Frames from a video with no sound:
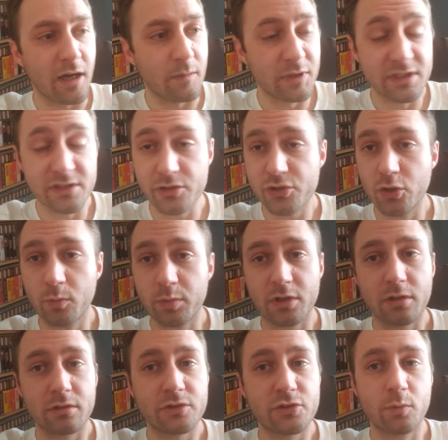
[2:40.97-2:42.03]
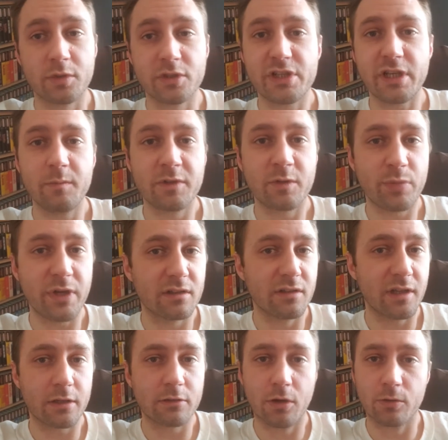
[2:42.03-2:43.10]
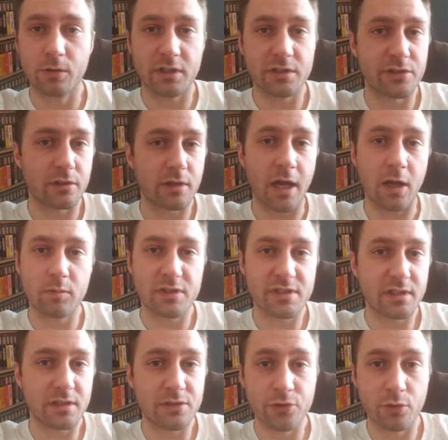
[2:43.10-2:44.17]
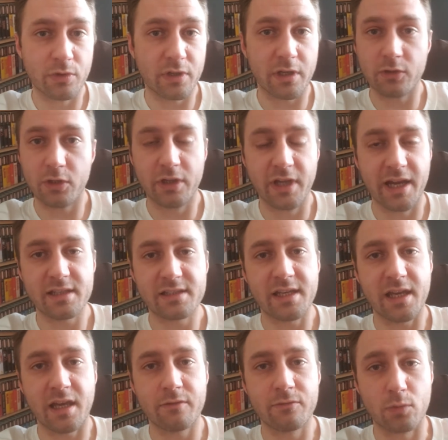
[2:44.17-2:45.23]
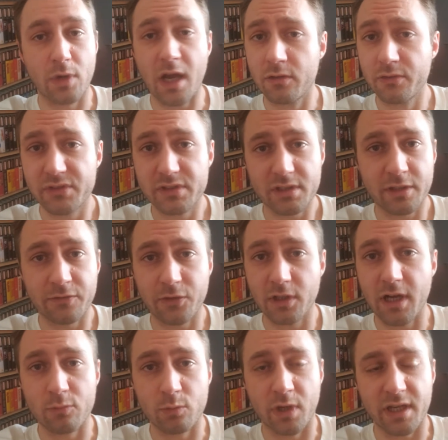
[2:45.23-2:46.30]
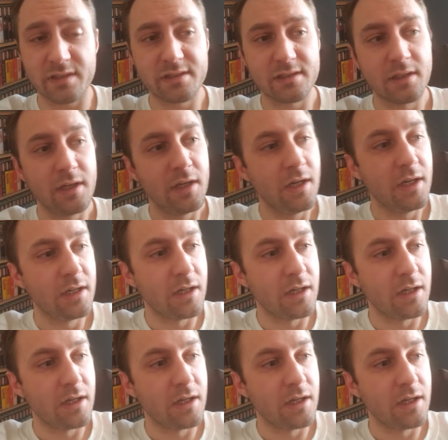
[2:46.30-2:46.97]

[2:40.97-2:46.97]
because they're super cheap compared to like Kroger's or Albertsons or whatever you guys have, Ralph's if you're out west.